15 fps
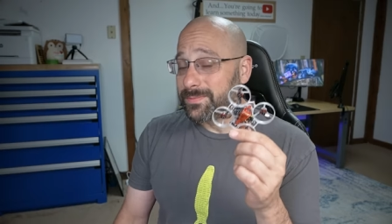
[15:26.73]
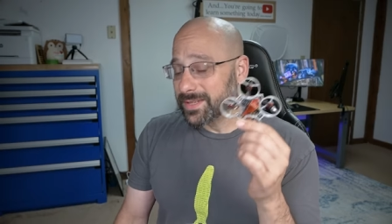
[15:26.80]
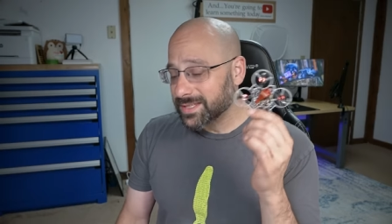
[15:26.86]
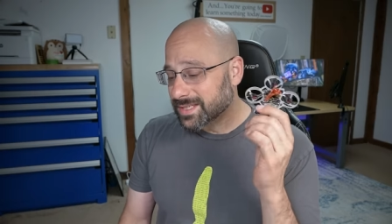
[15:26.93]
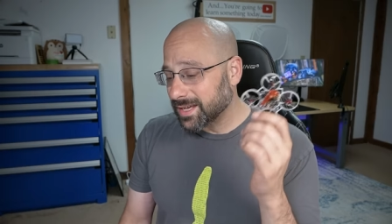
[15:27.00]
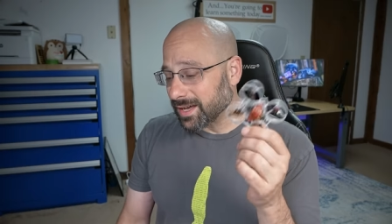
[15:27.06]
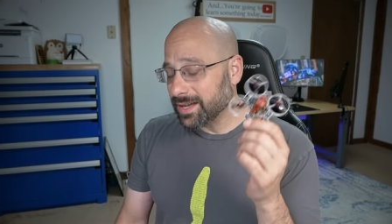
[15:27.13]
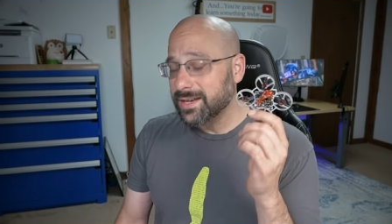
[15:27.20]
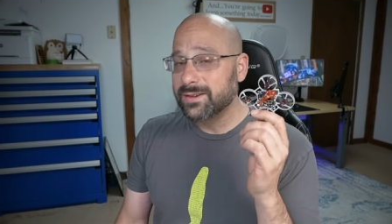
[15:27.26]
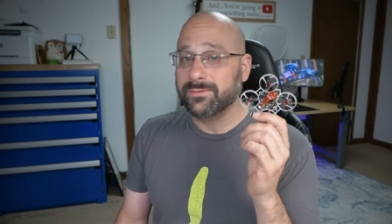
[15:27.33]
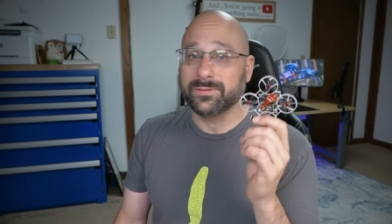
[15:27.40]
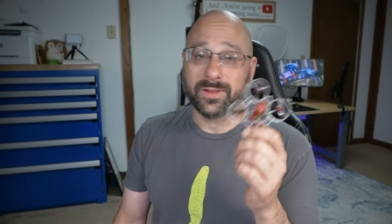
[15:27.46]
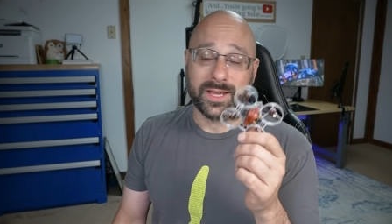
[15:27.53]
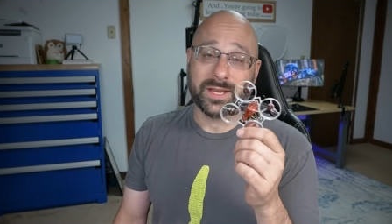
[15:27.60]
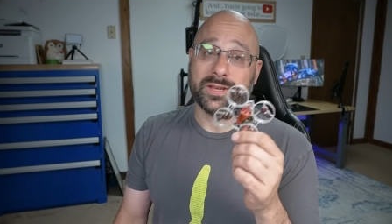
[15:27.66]
It's got a
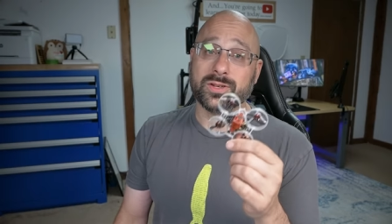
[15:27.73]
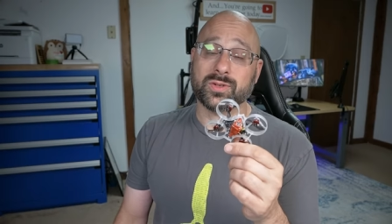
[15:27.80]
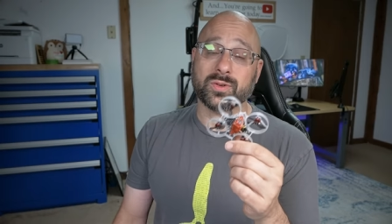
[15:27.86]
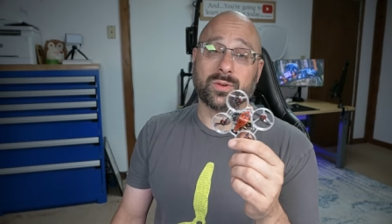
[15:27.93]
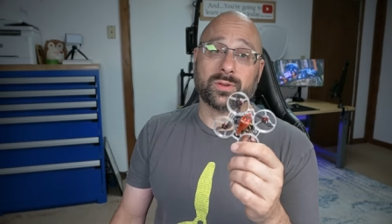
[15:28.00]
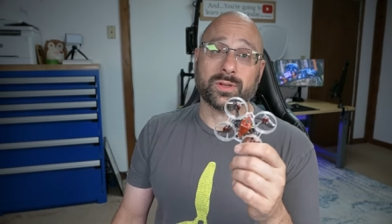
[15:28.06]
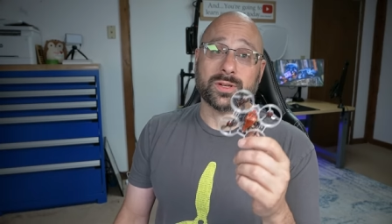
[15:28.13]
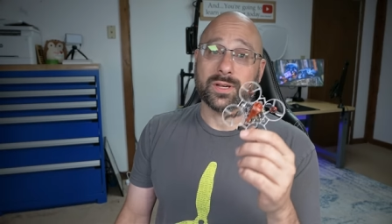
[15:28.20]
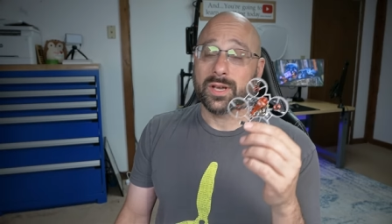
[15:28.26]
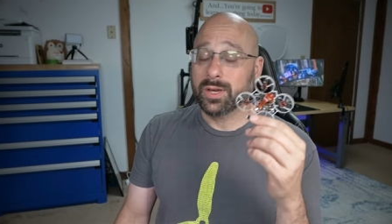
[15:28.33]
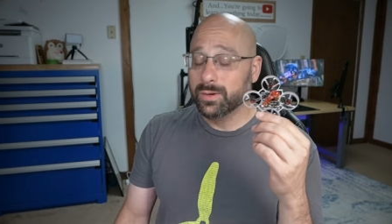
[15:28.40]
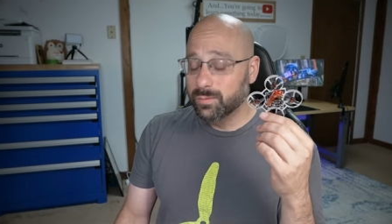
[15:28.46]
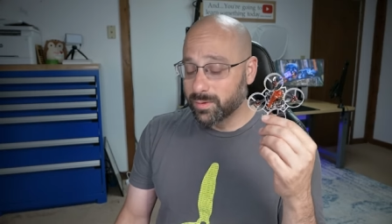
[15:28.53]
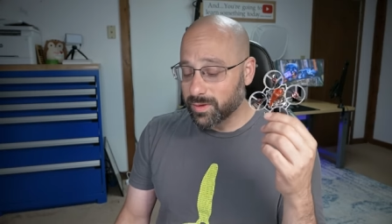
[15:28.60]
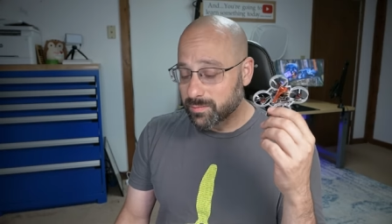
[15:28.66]
flight controller
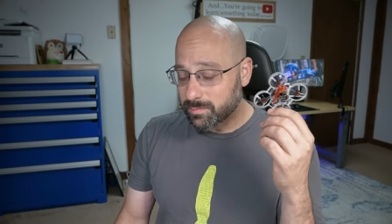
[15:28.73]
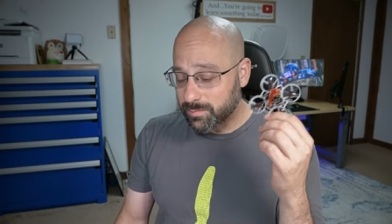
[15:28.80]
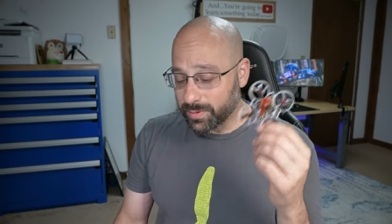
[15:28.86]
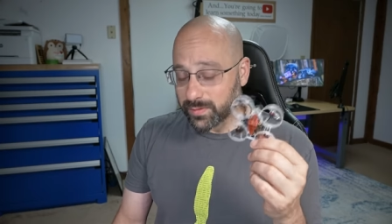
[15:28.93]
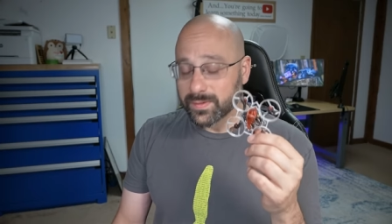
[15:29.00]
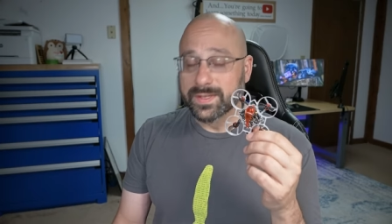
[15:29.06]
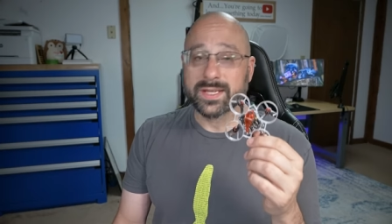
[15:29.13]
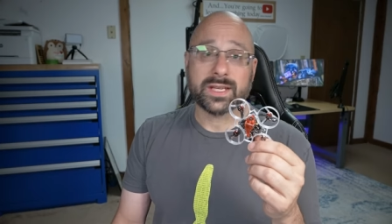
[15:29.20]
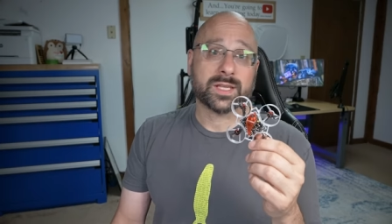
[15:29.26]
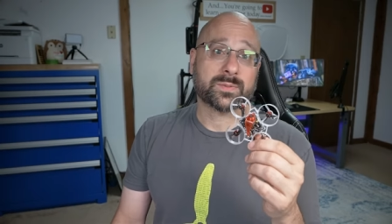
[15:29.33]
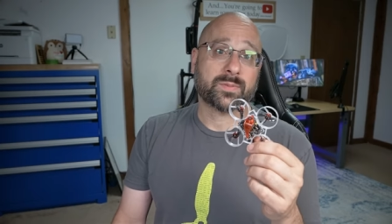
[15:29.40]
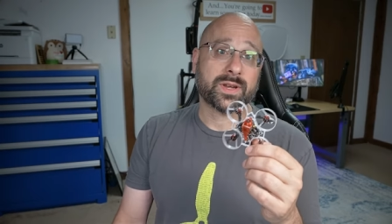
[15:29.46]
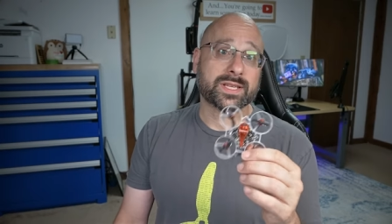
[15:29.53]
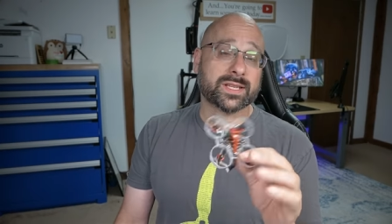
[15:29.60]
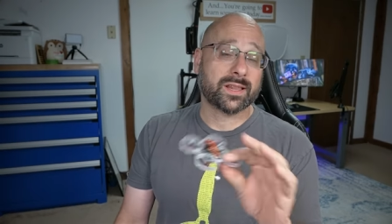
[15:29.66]
with built-in
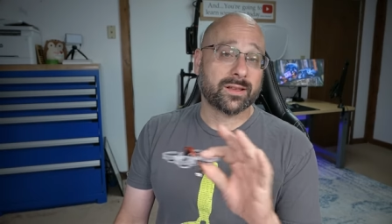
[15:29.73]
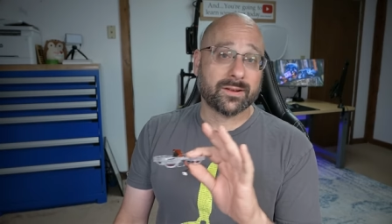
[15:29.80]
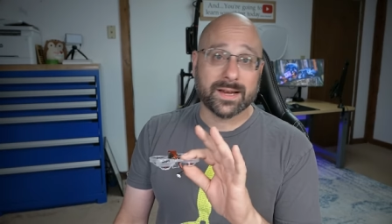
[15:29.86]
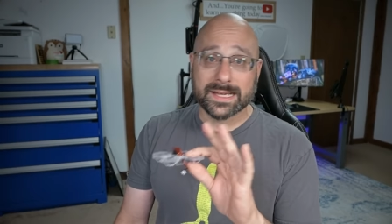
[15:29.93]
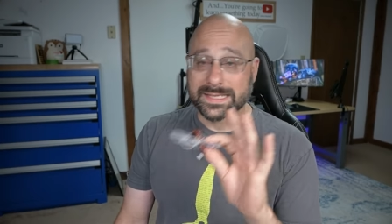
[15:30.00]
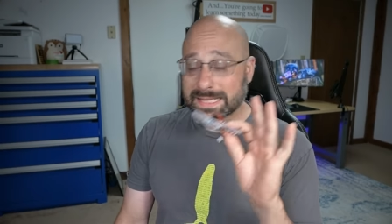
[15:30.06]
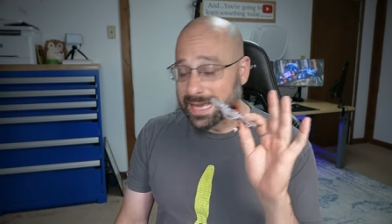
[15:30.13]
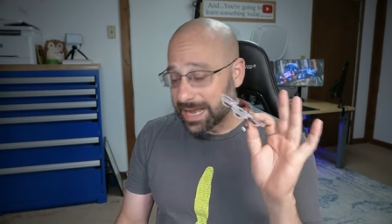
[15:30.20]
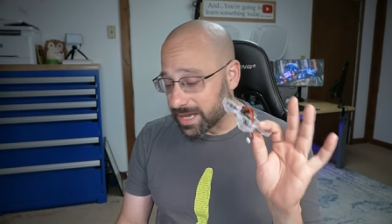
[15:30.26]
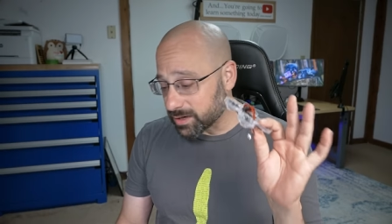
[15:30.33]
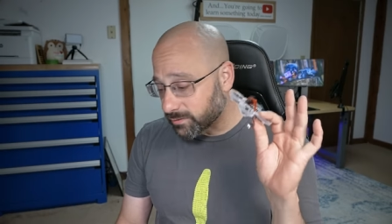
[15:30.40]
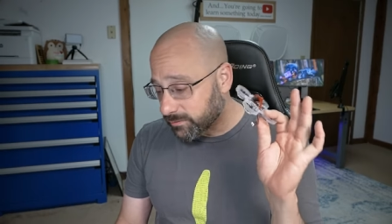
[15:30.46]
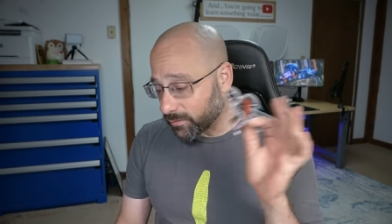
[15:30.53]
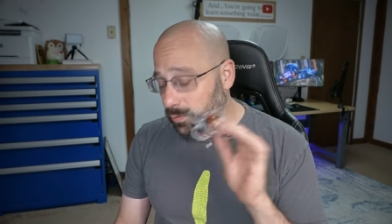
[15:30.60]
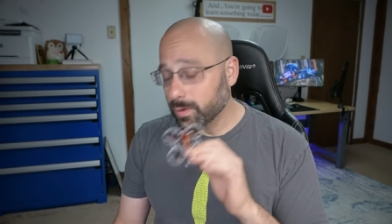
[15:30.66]
ExpressLRS and a
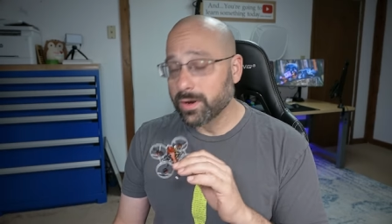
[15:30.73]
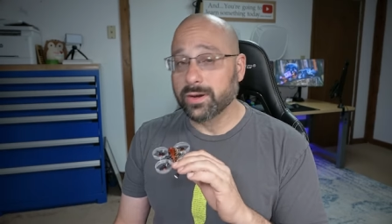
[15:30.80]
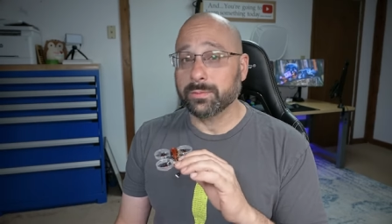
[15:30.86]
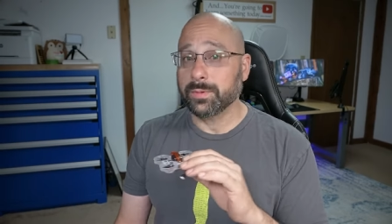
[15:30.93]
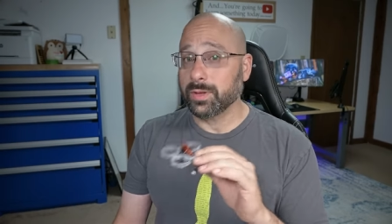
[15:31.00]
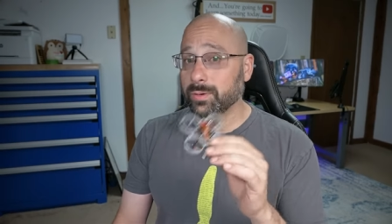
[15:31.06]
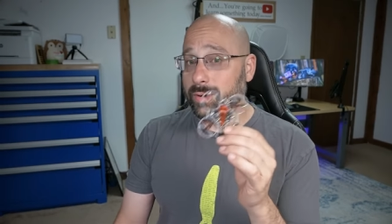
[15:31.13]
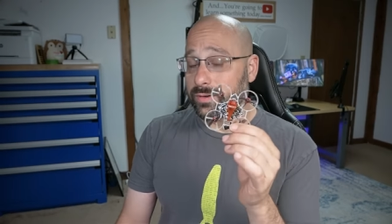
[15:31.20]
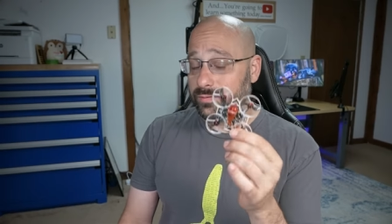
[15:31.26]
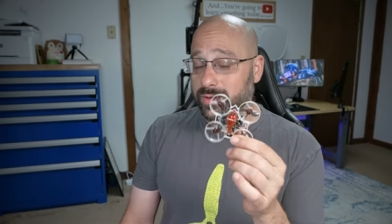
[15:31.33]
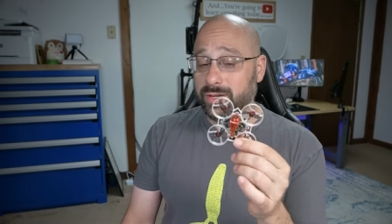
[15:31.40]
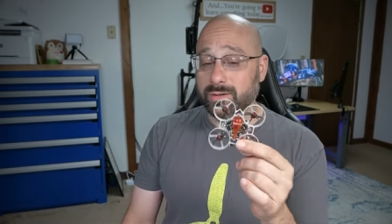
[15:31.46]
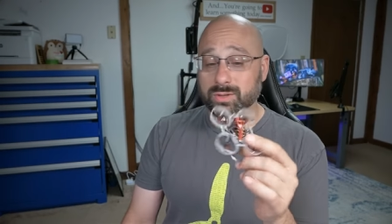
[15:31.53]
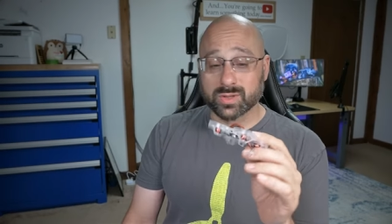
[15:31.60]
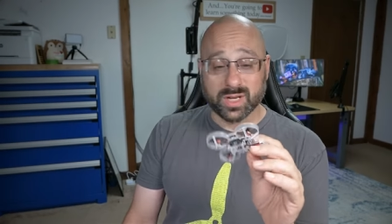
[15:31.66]
four hundred milliwatt
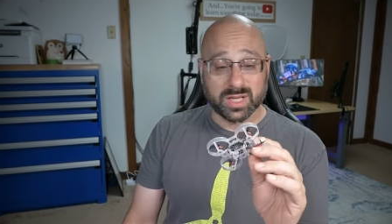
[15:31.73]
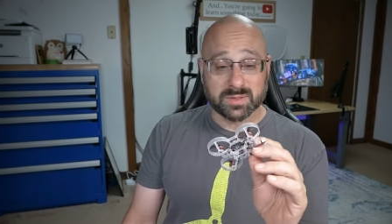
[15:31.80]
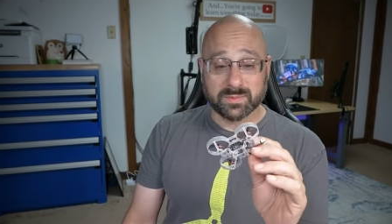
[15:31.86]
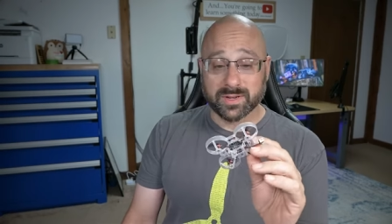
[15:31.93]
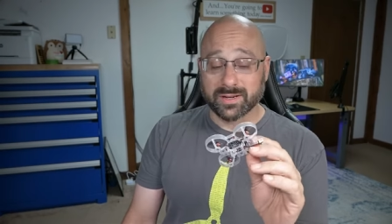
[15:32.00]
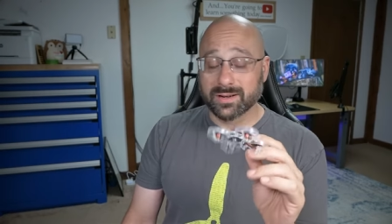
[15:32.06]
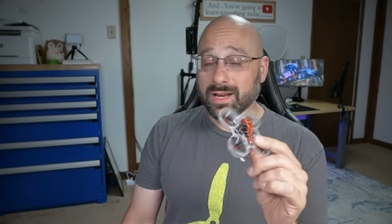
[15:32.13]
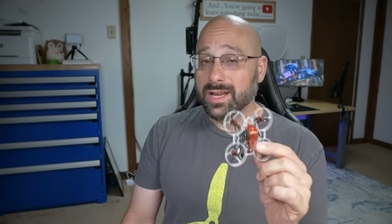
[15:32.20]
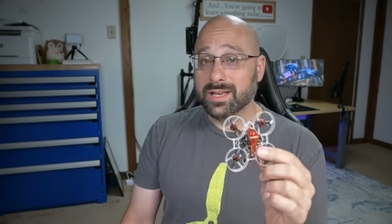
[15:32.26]
video transmitter,